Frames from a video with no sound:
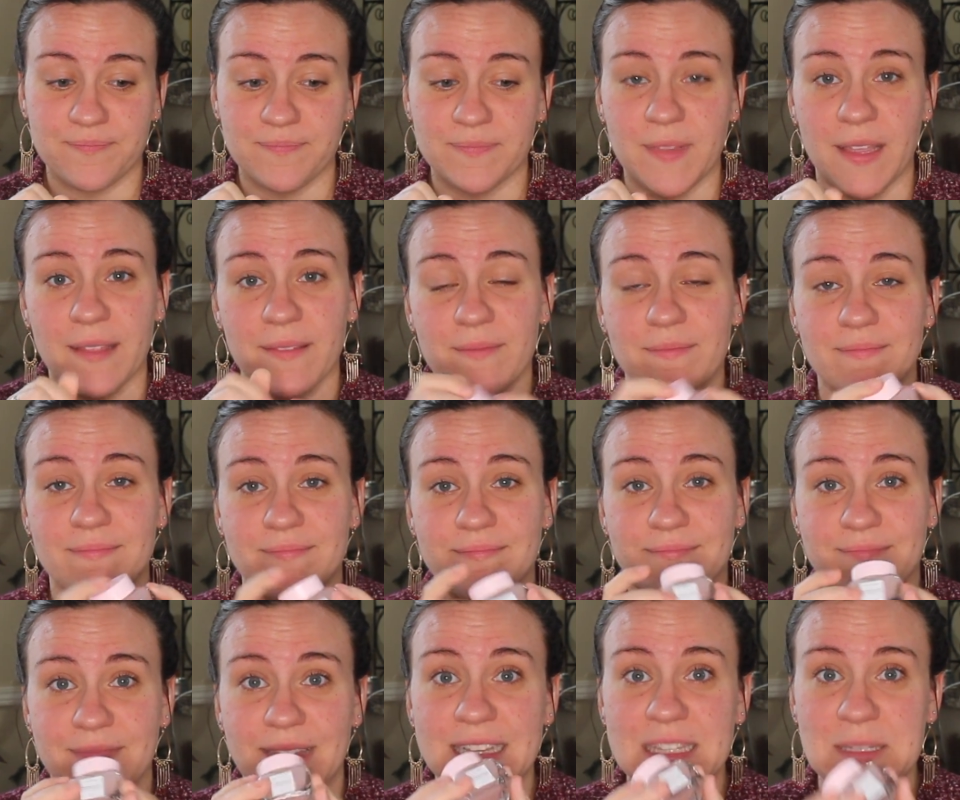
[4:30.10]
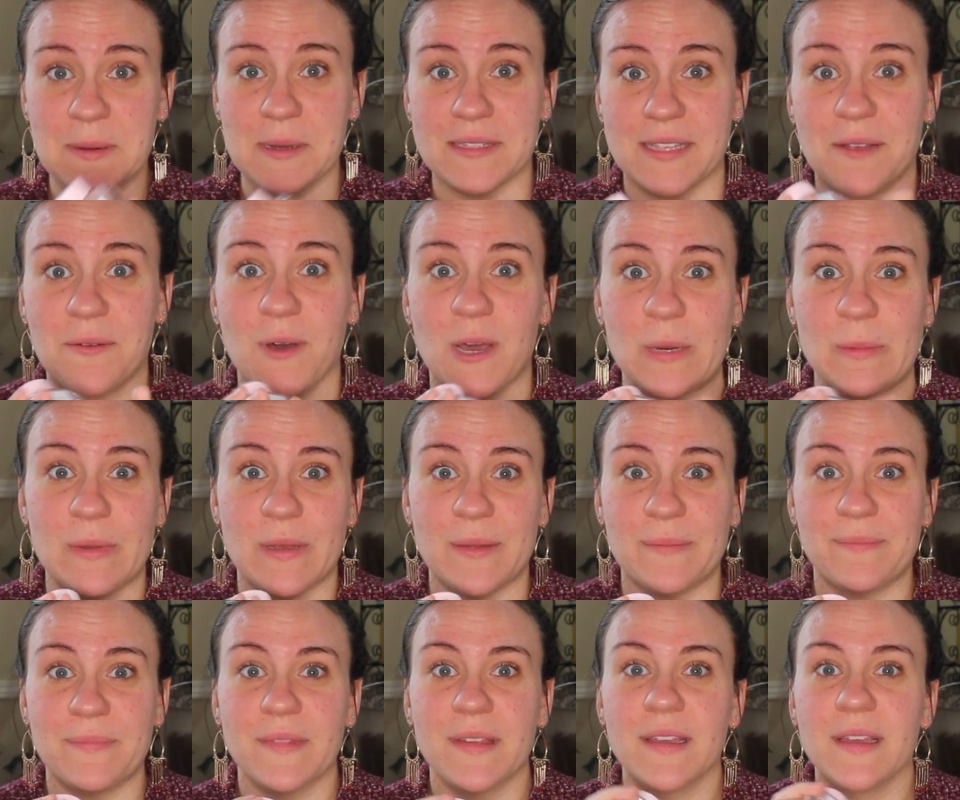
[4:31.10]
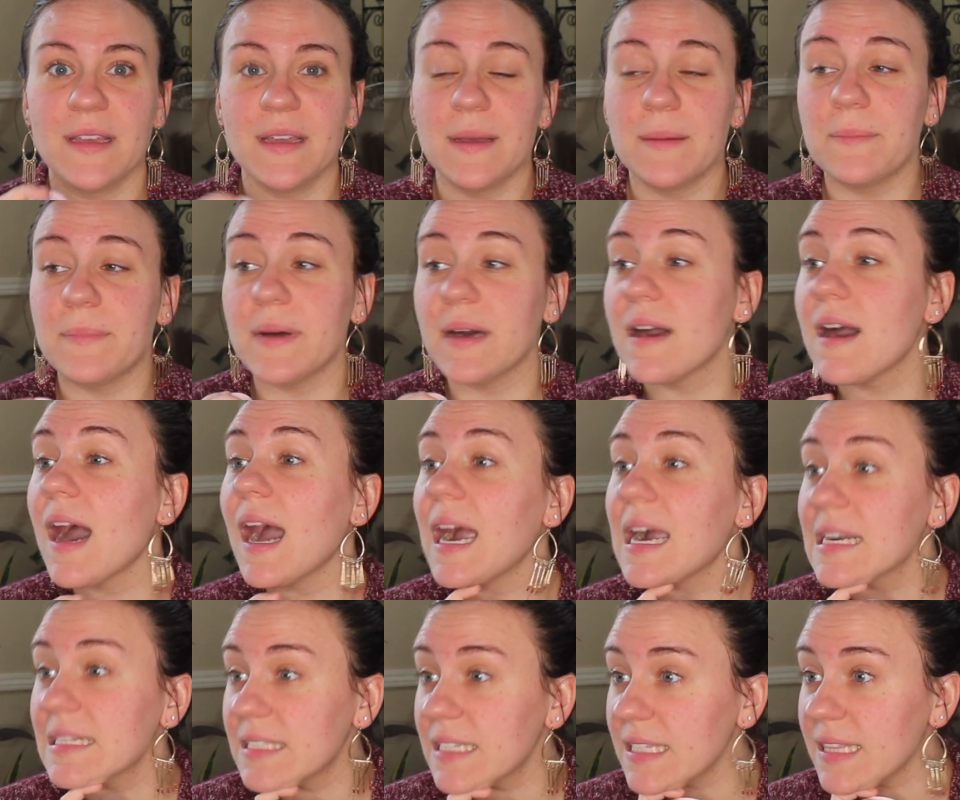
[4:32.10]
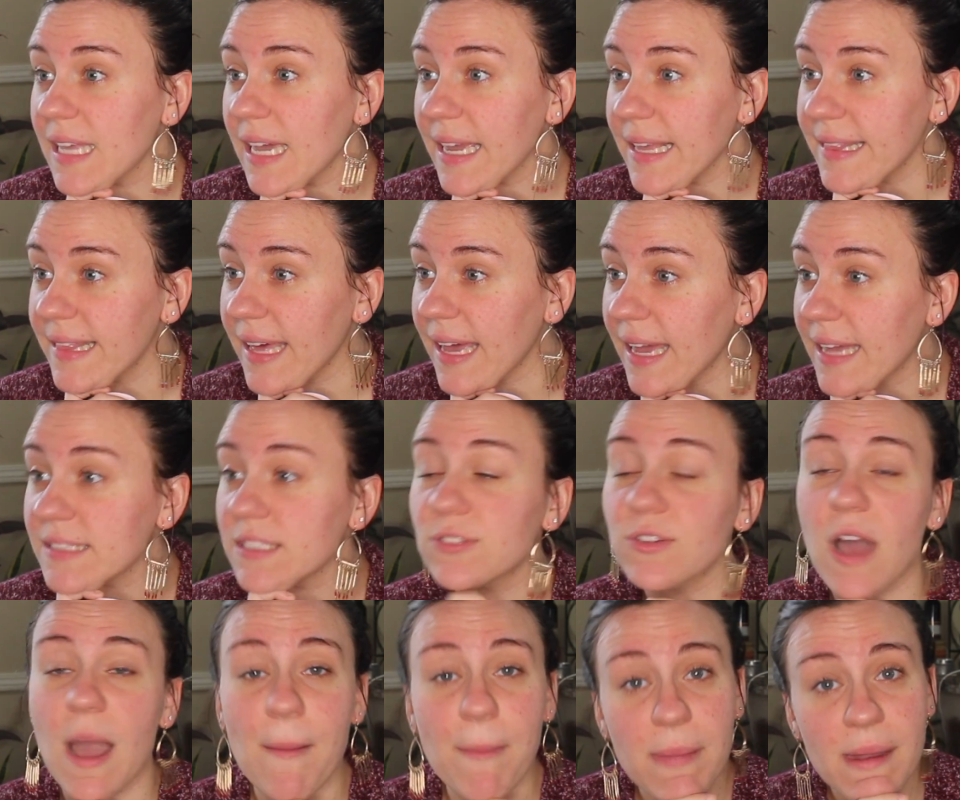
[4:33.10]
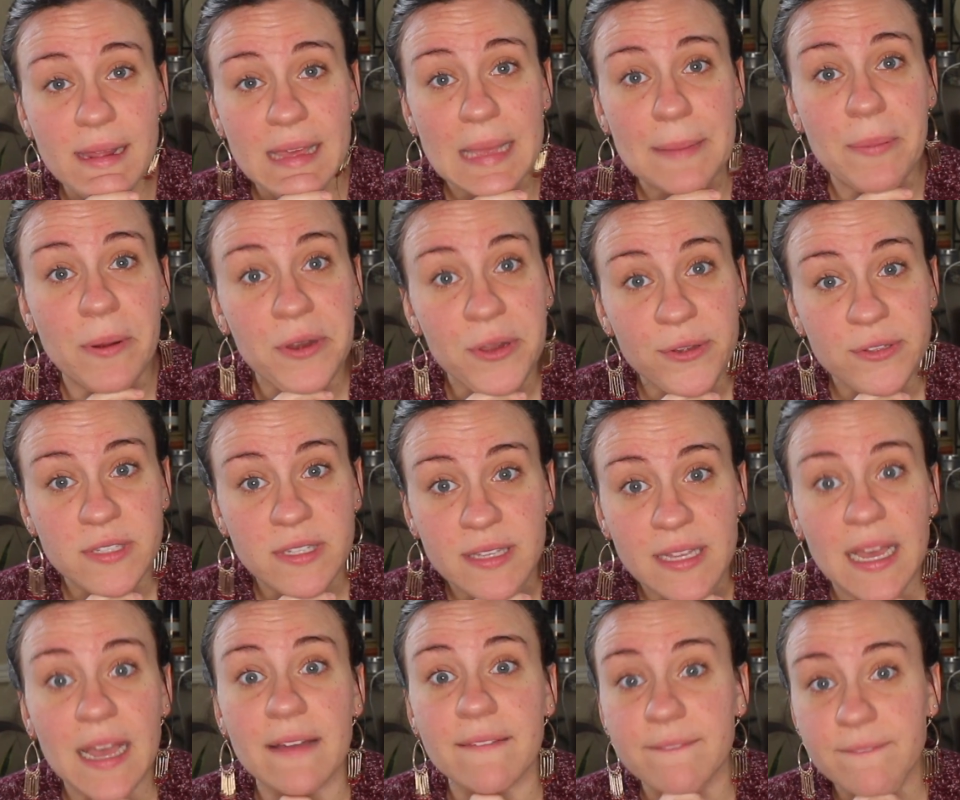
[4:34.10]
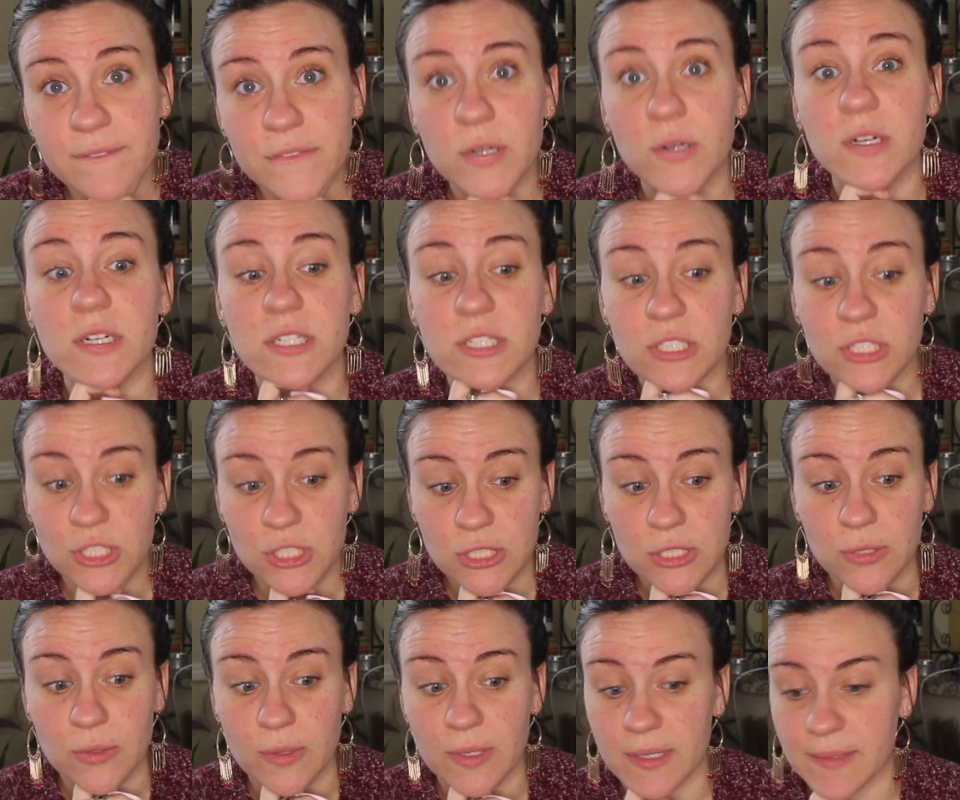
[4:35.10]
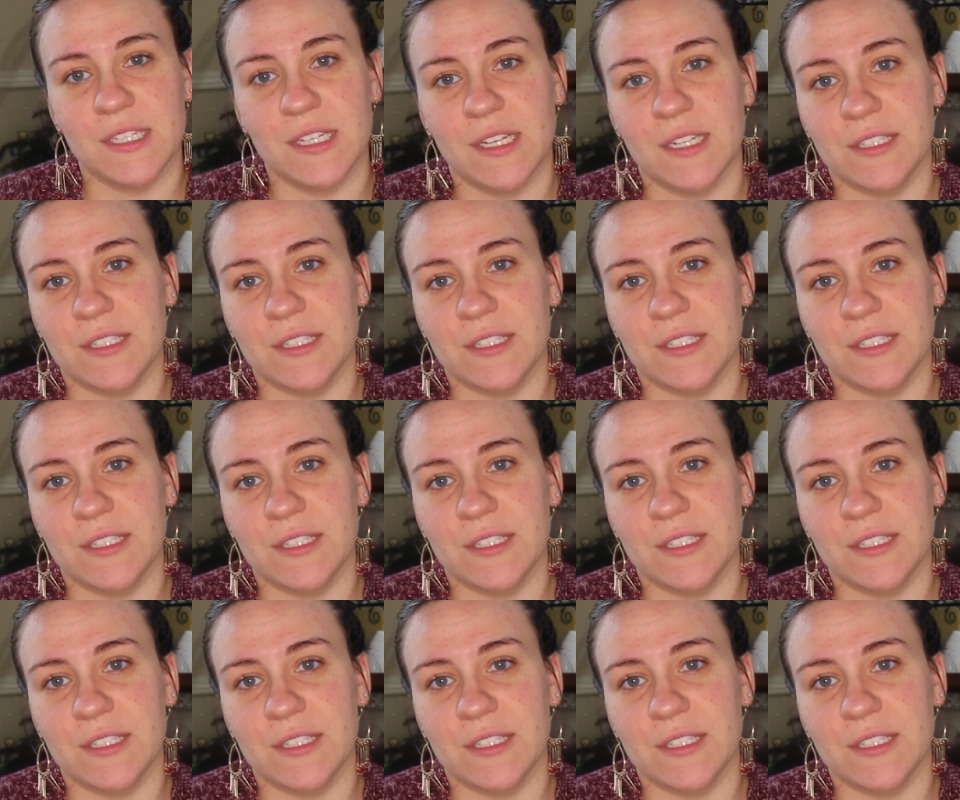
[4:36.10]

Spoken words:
Like, it smells like watermelon. But I did like that, so I'm going to keep on using that for sure.